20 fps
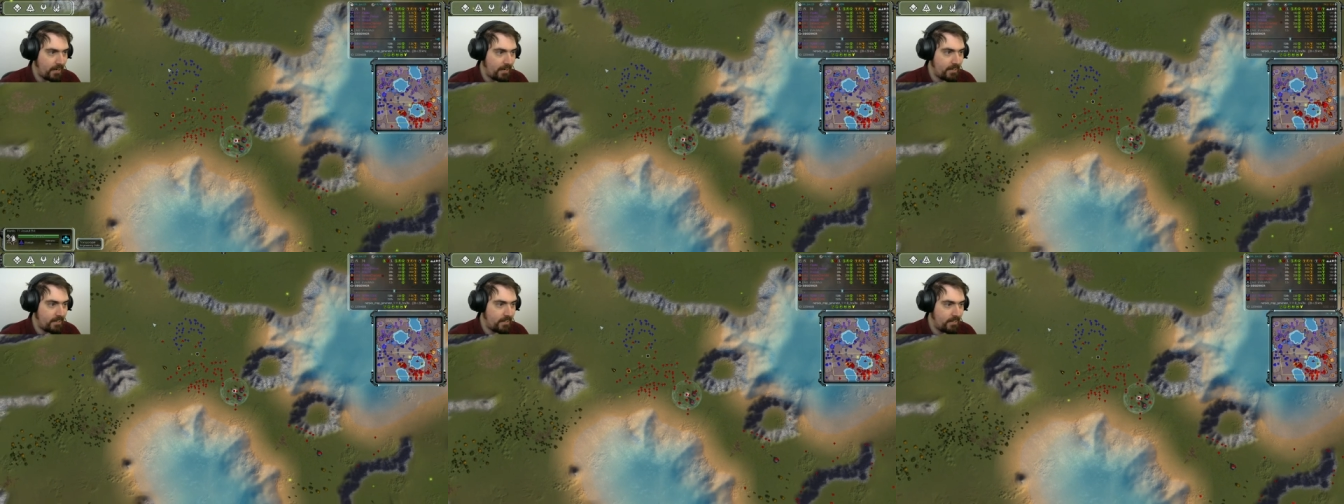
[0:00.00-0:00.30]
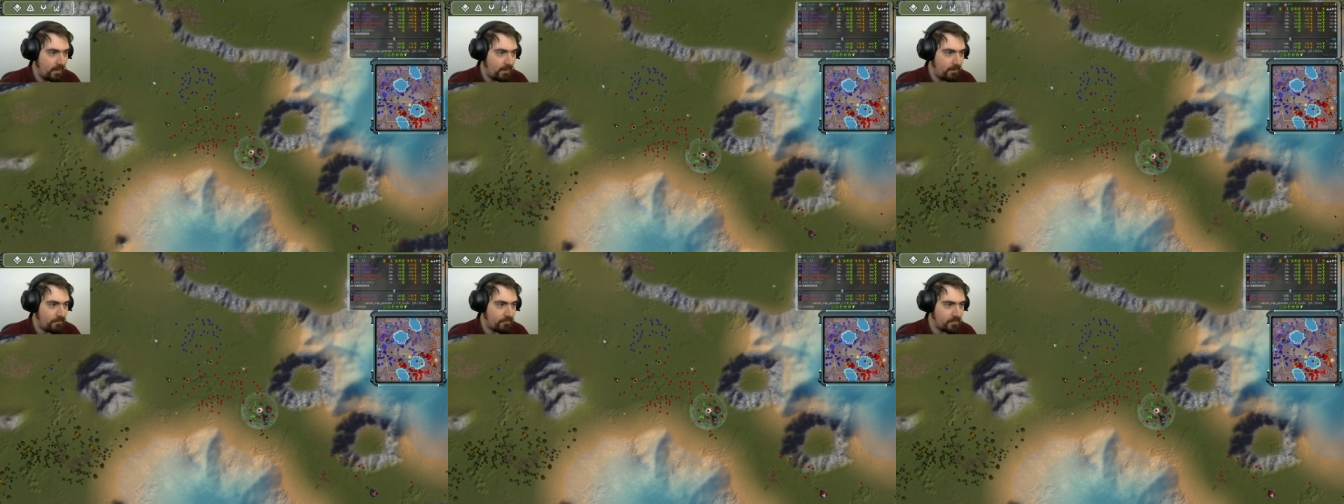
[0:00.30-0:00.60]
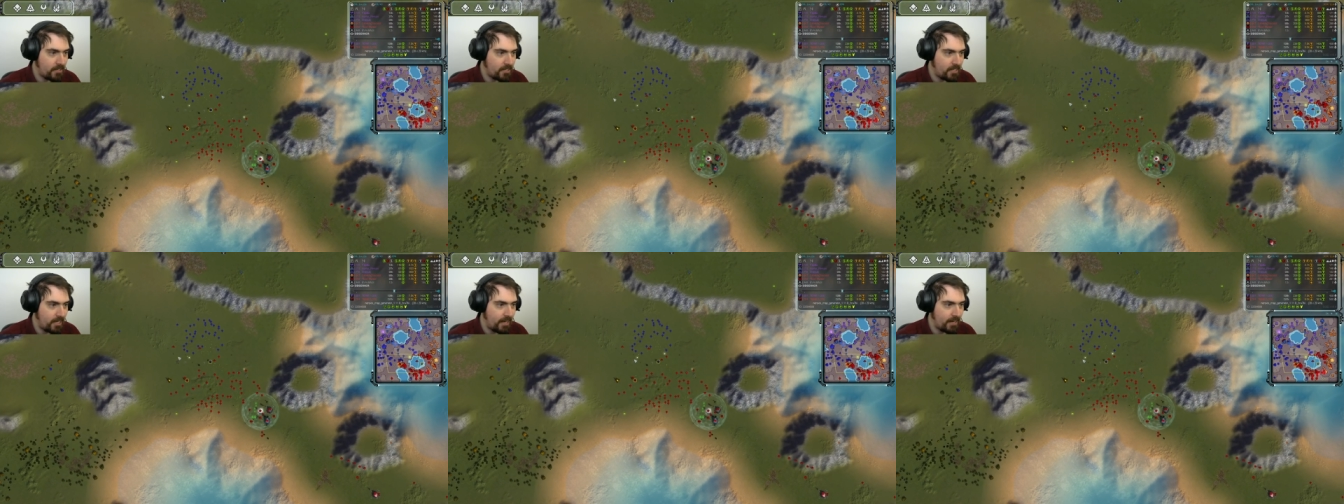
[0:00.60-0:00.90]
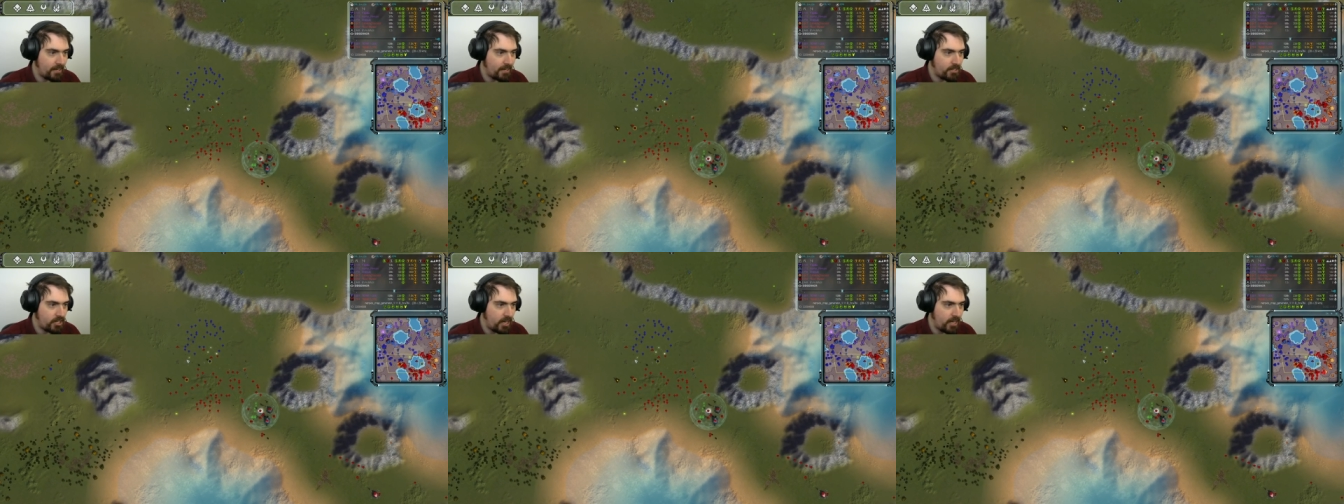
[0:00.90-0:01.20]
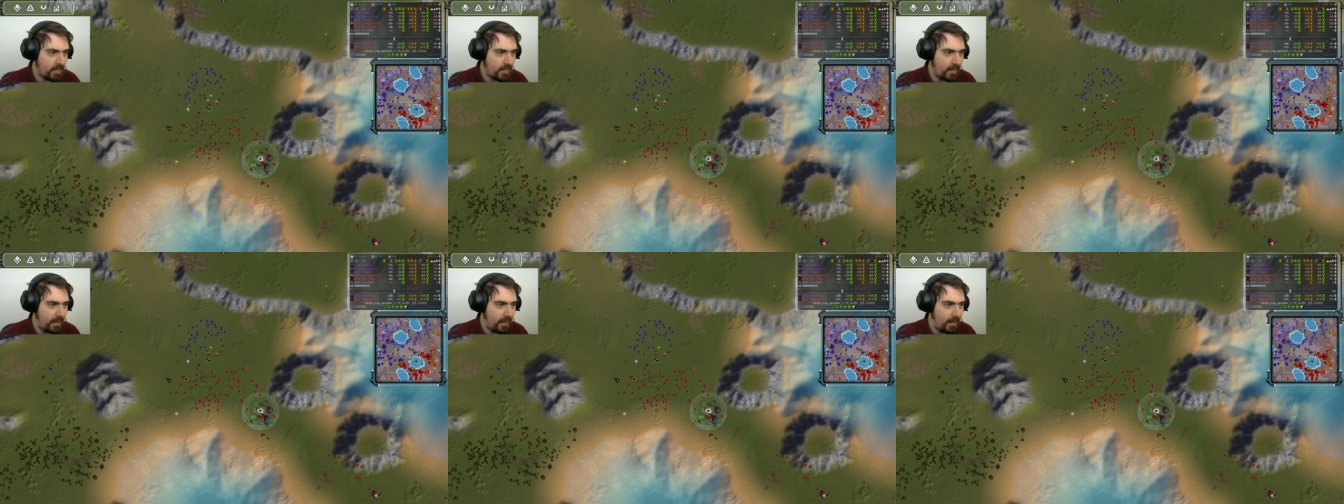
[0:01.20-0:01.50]
enough to take
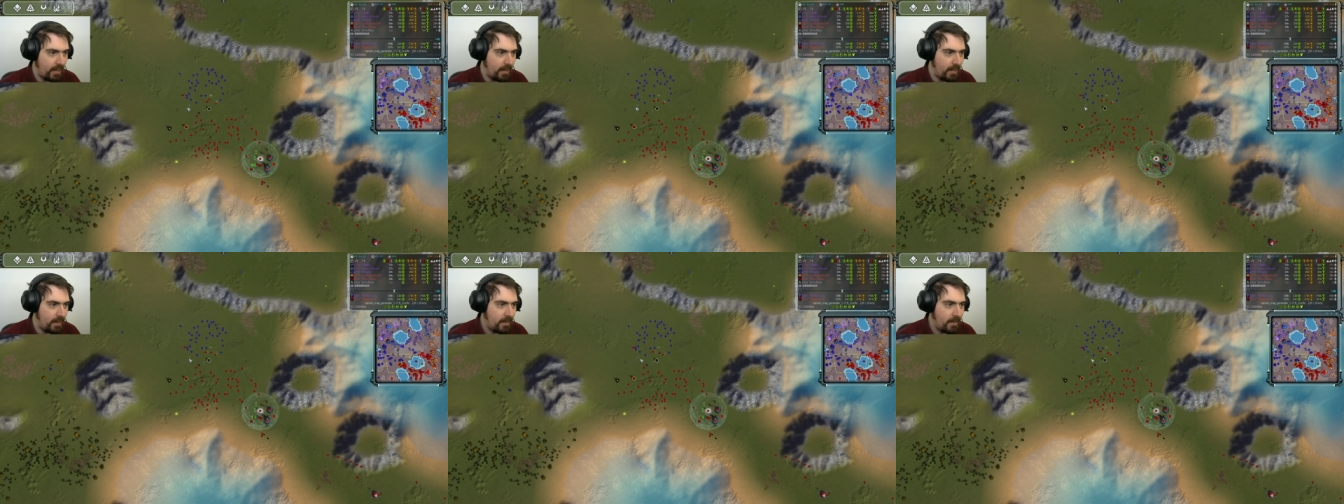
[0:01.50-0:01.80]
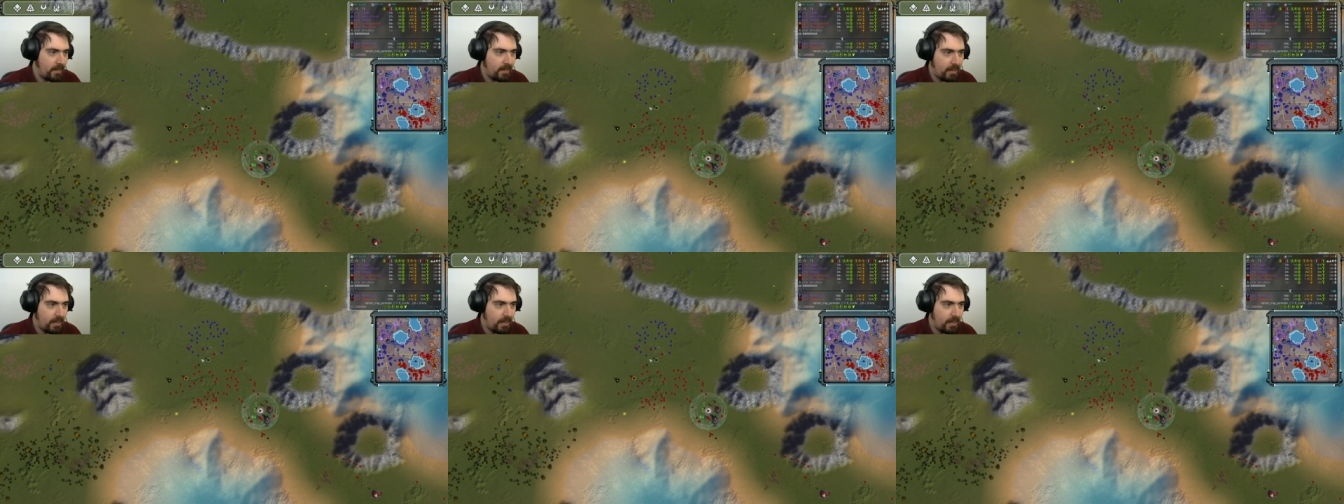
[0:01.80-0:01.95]
Sheikah here.